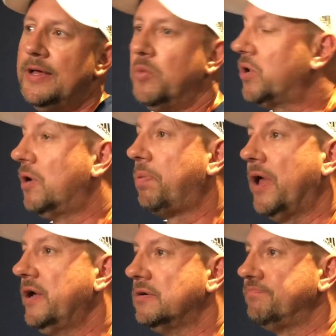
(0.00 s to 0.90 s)
We're going to
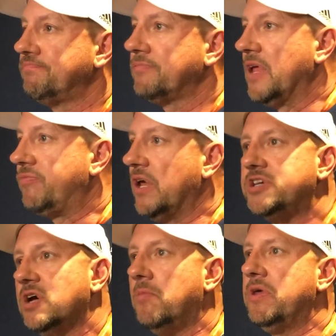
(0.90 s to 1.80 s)
play them. If they
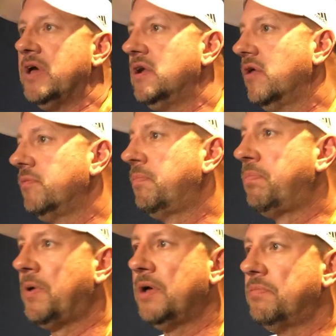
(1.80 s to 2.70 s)
show me they know the
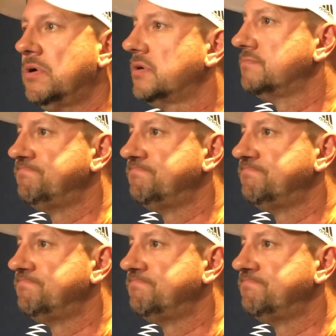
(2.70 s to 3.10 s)
playbook,